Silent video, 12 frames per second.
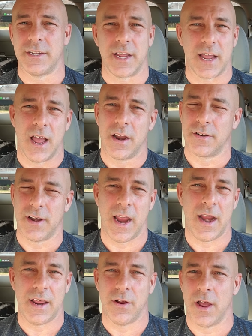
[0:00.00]
he's like
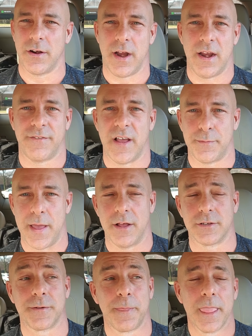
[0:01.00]
180 or 185
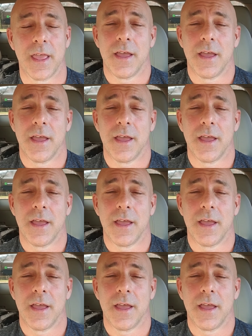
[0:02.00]
pounds